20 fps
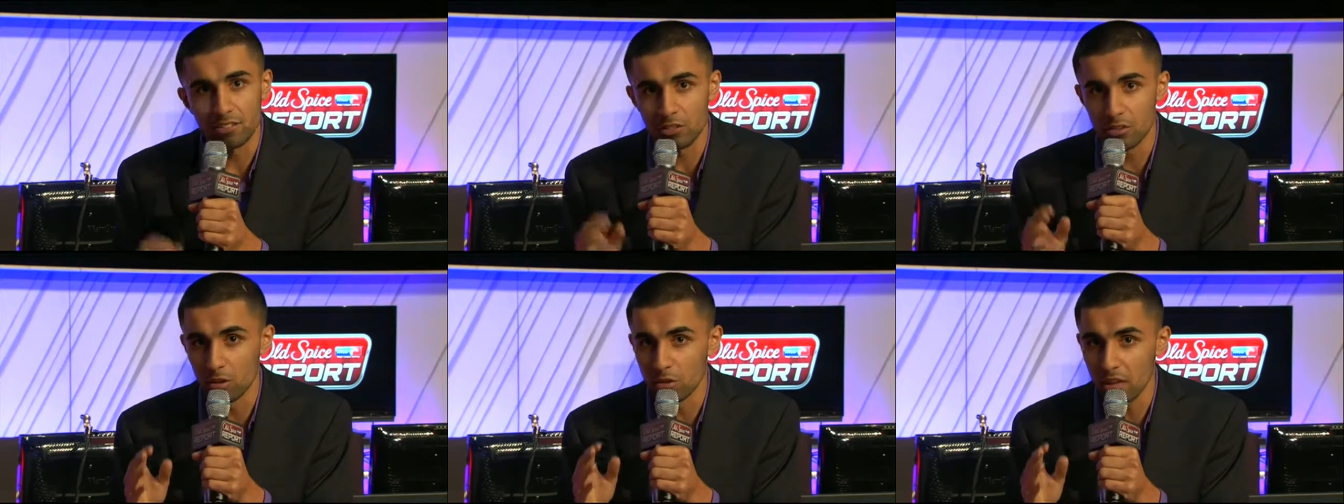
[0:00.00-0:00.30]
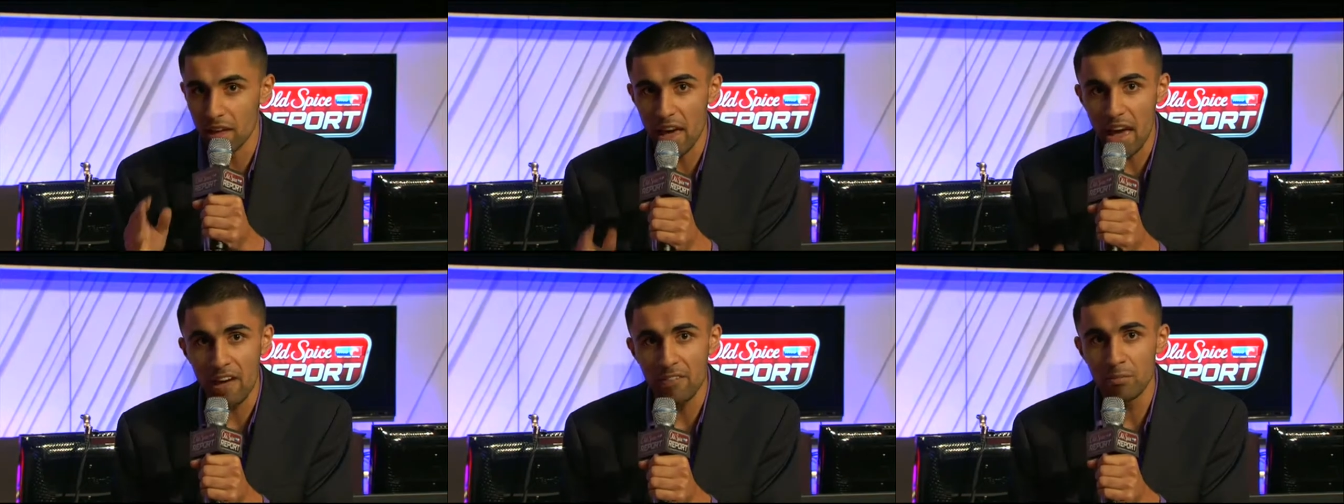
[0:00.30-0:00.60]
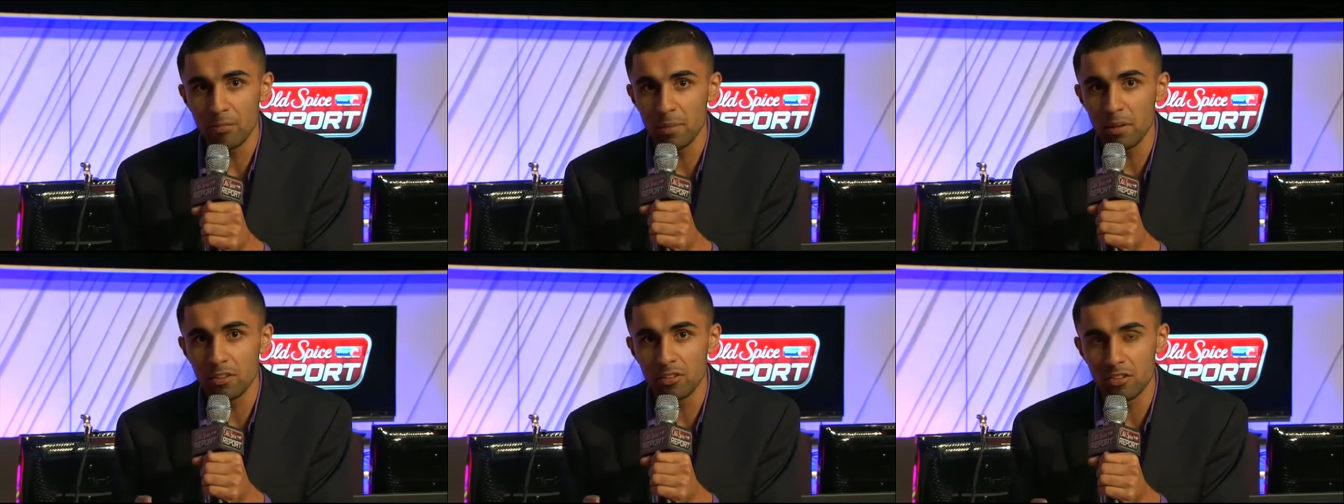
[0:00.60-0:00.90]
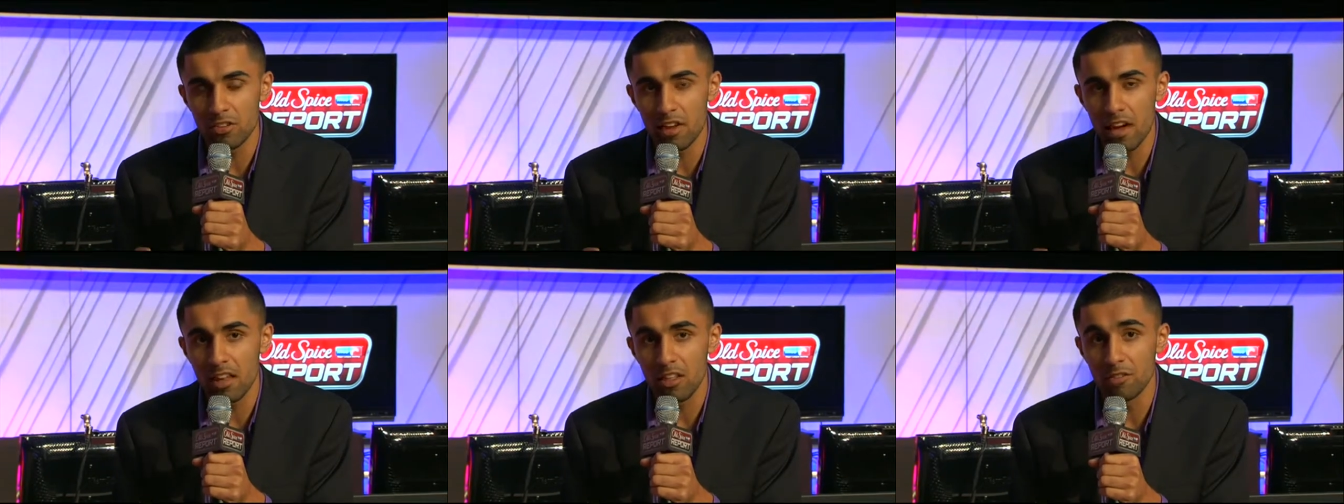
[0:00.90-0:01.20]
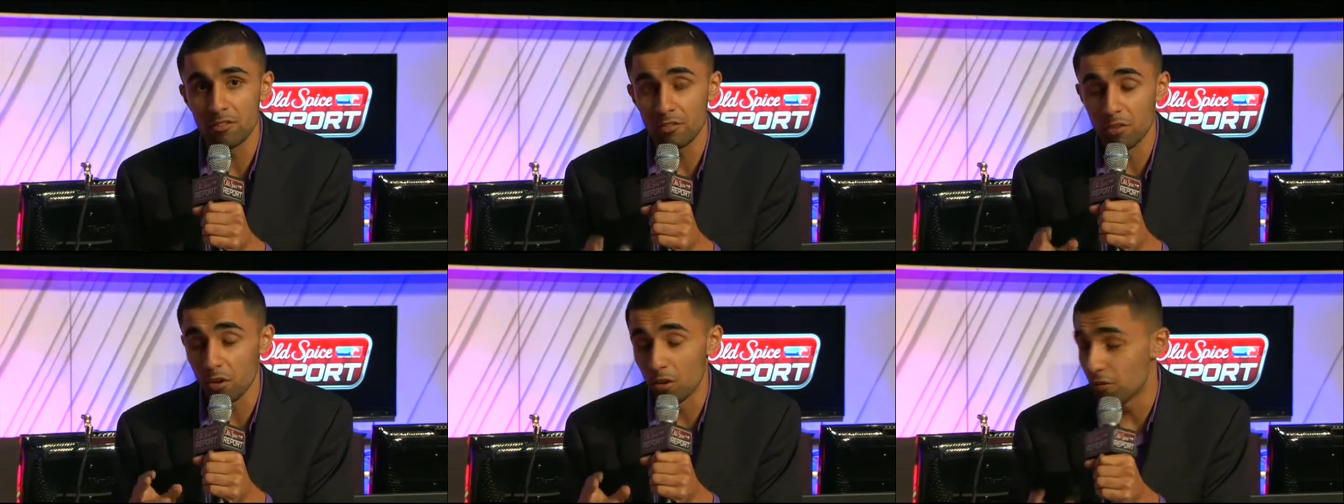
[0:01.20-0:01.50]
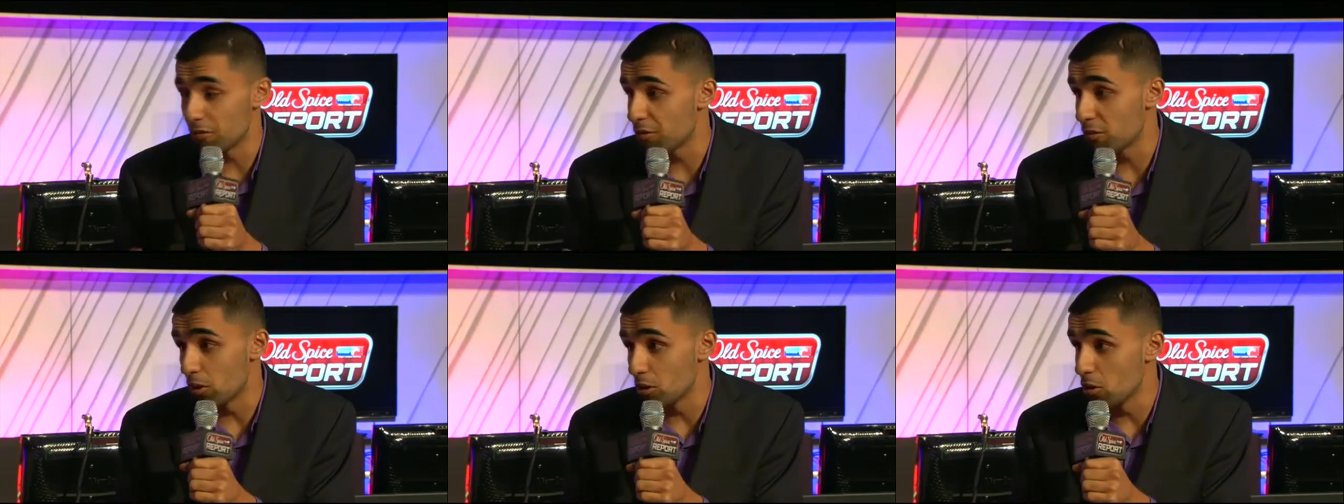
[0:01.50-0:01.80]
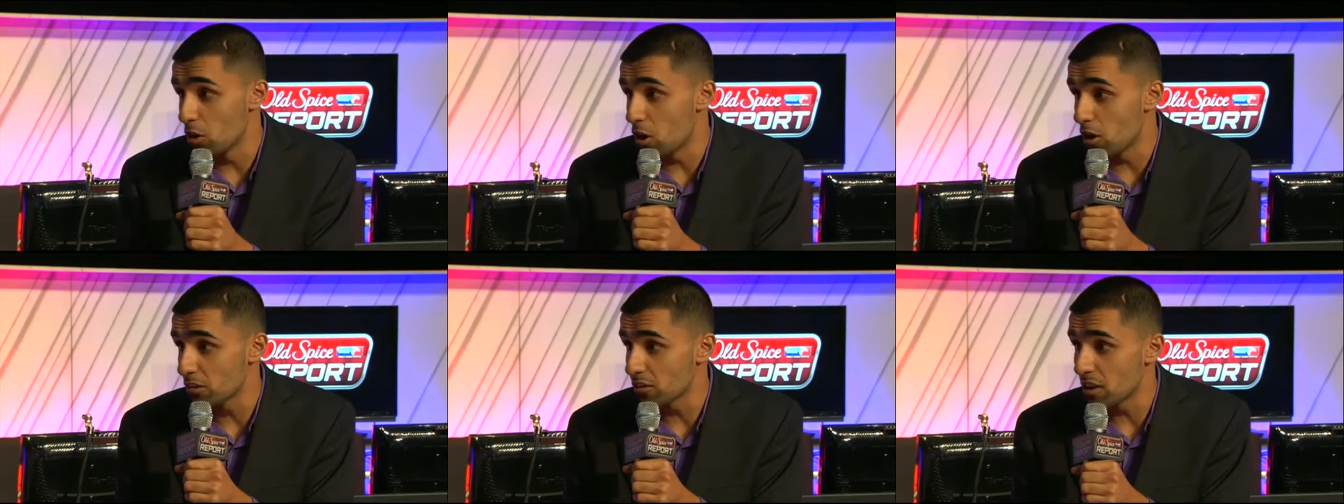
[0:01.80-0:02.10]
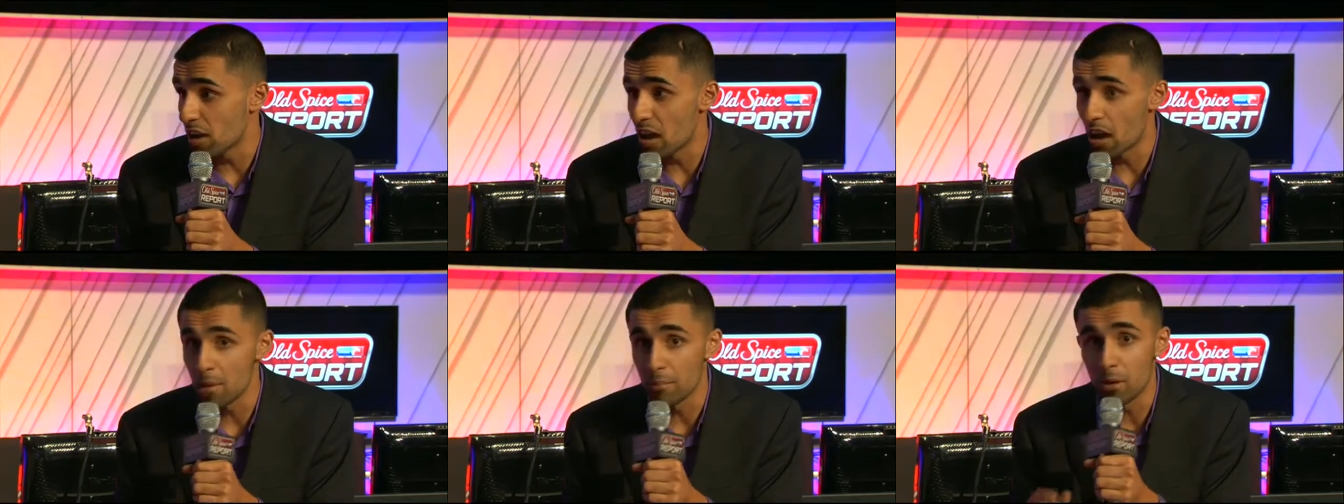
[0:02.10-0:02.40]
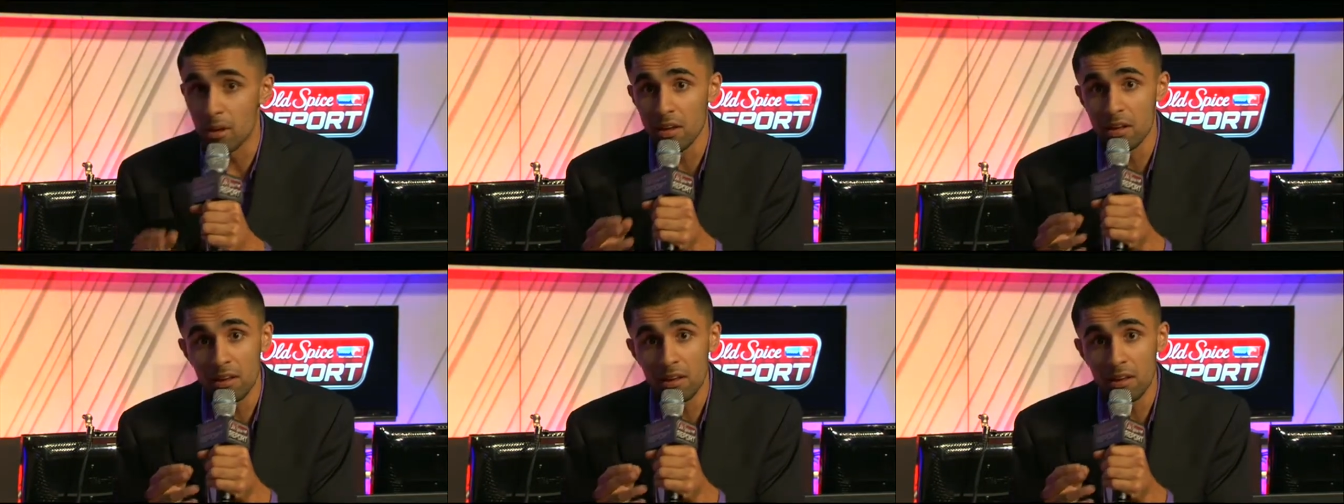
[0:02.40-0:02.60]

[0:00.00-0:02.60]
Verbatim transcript: So they have been together for, for a long time,